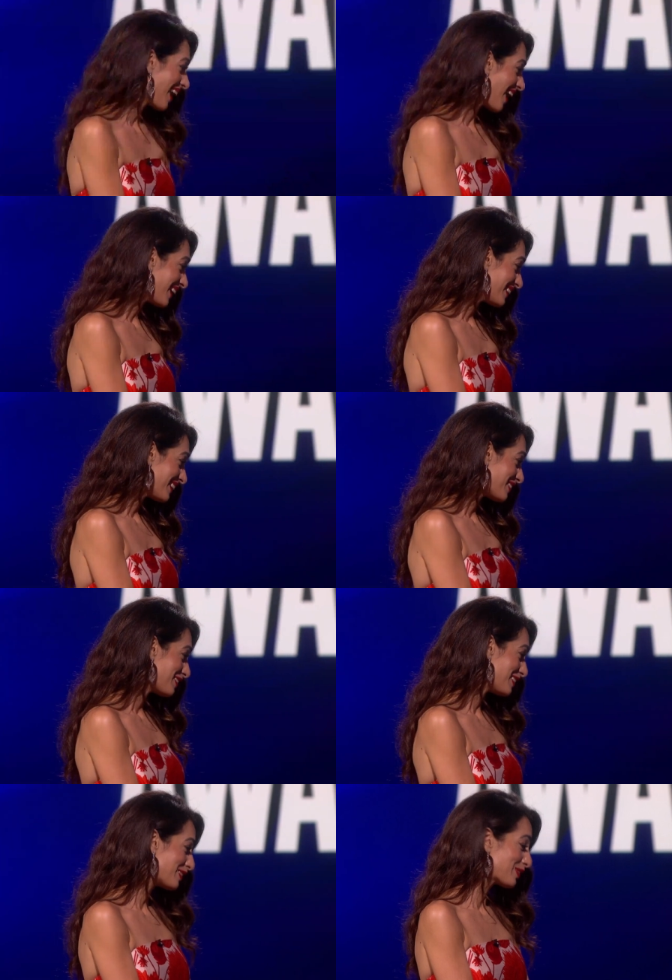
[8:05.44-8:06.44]
I think
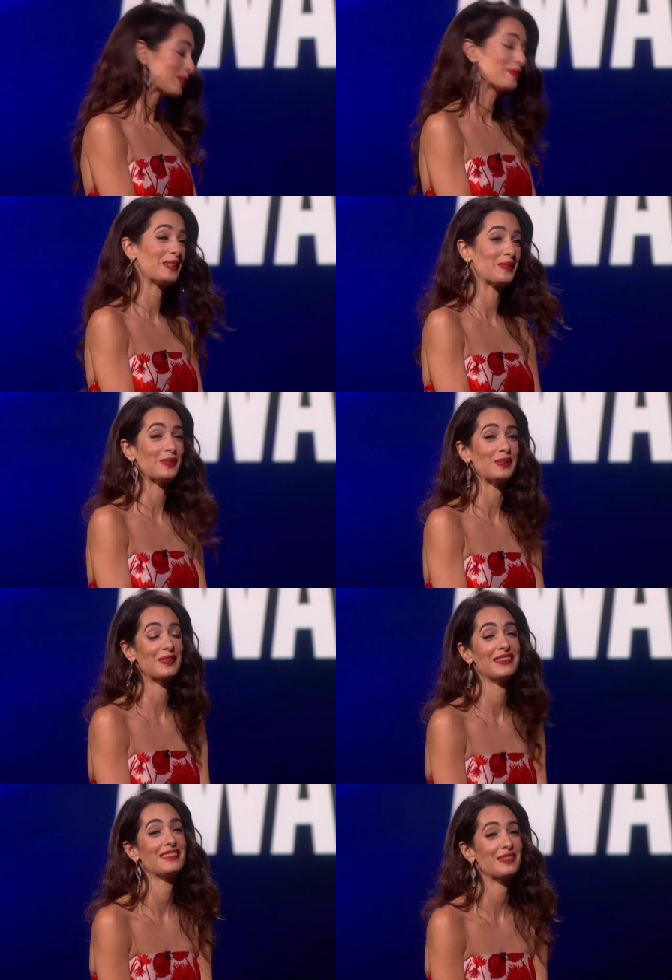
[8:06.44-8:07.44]
she's formidable.
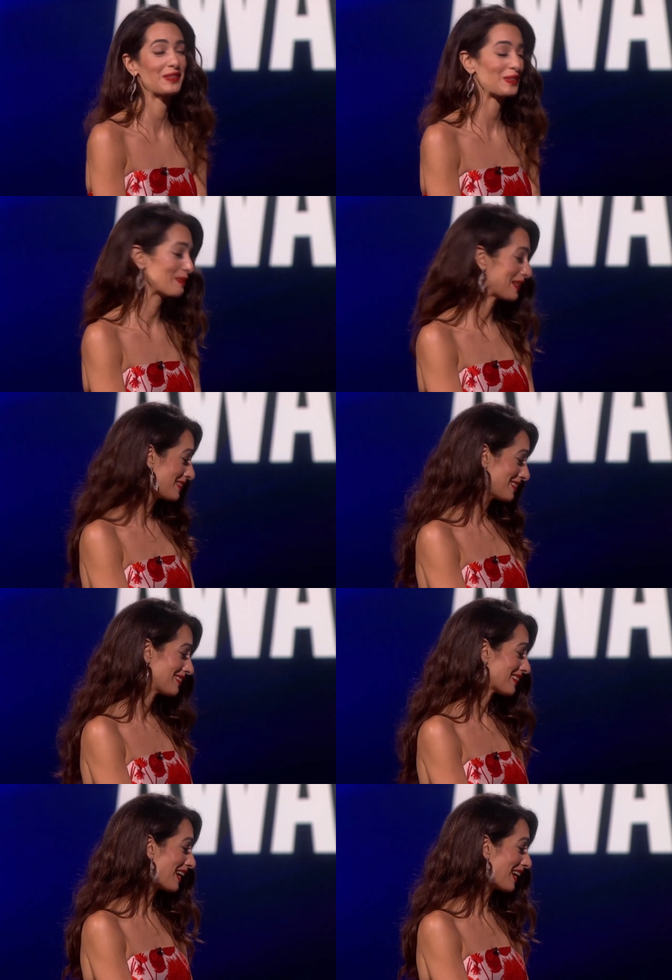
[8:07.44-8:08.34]
She's a tremendous